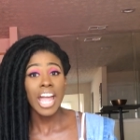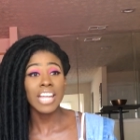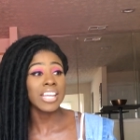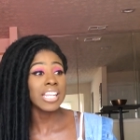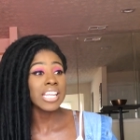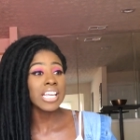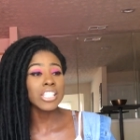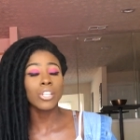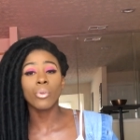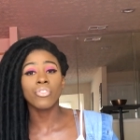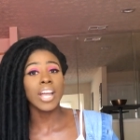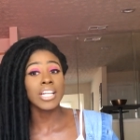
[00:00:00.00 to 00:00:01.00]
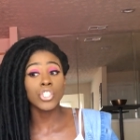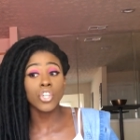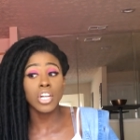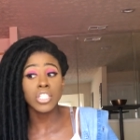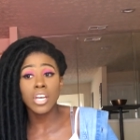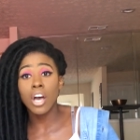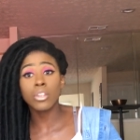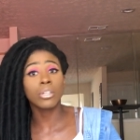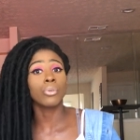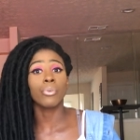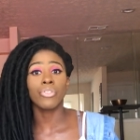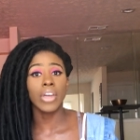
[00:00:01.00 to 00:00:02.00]
And then these little things turn into other
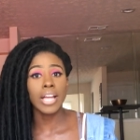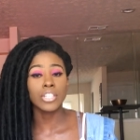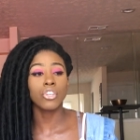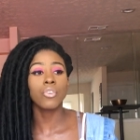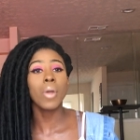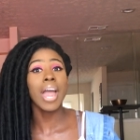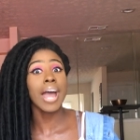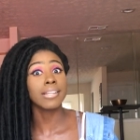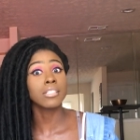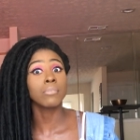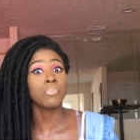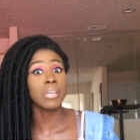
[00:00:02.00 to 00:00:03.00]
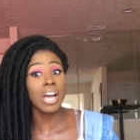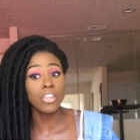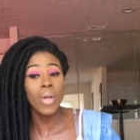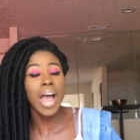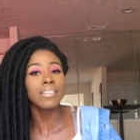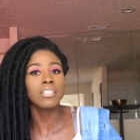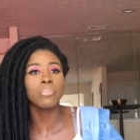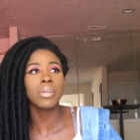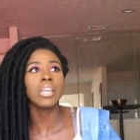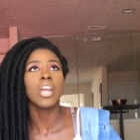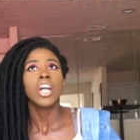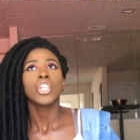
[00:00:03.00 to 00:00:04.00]
little things. So you have to
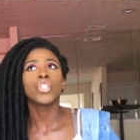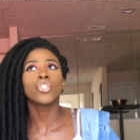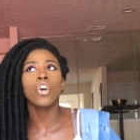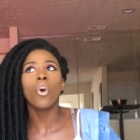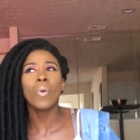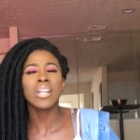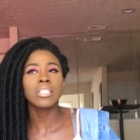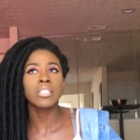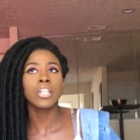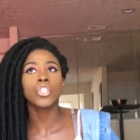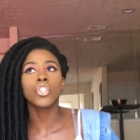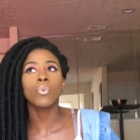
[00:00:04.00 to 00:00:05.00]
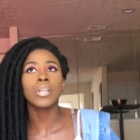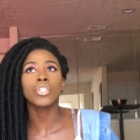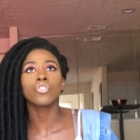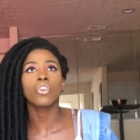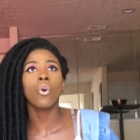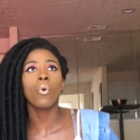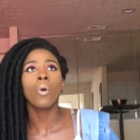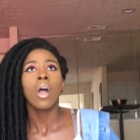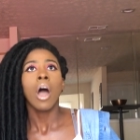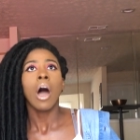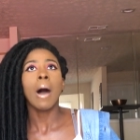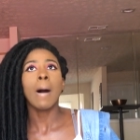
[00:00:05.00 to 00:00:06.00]
be so intentional and so
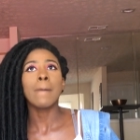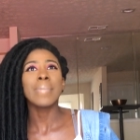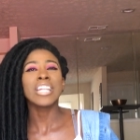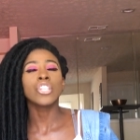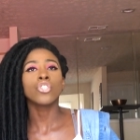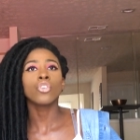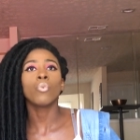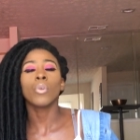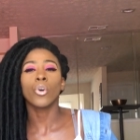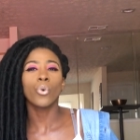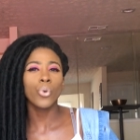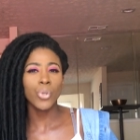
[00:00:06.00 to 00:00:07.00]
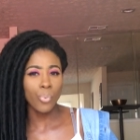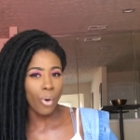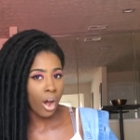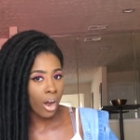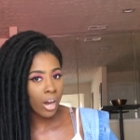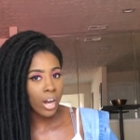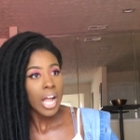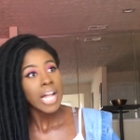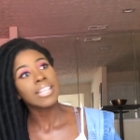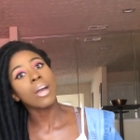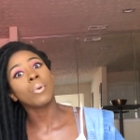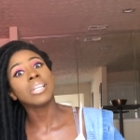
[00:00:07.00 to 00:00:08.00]
in tune with who you are,
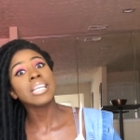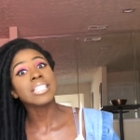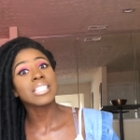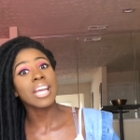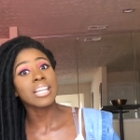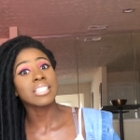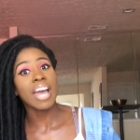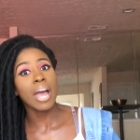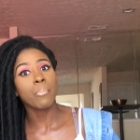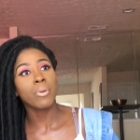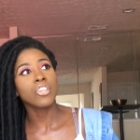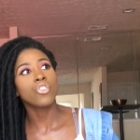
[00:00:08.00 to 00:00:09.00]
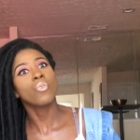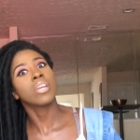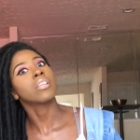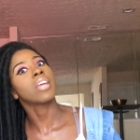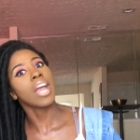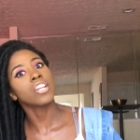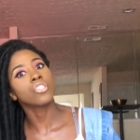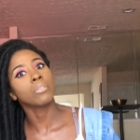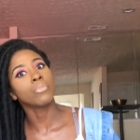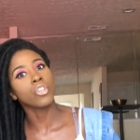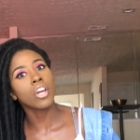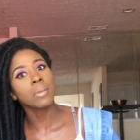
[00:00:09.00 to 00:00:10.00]
that when these things happen, you can catch them.
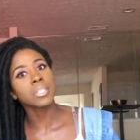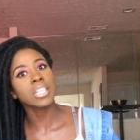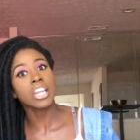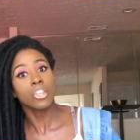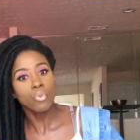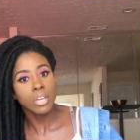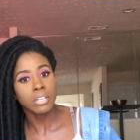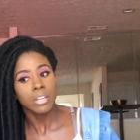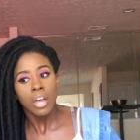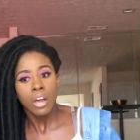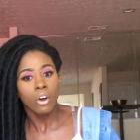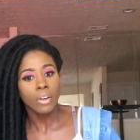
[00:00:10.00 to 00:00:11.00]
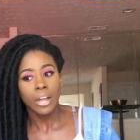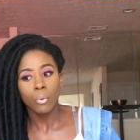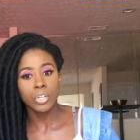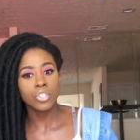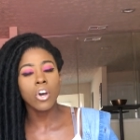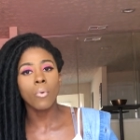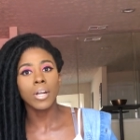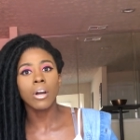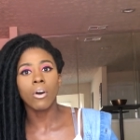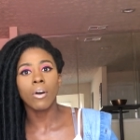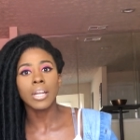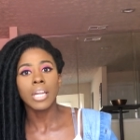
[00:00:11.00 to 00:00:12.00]
You know what I'm saying? And you can, okay, what's going
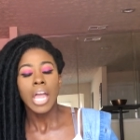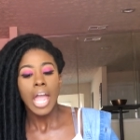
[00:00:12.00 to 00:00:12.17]
on?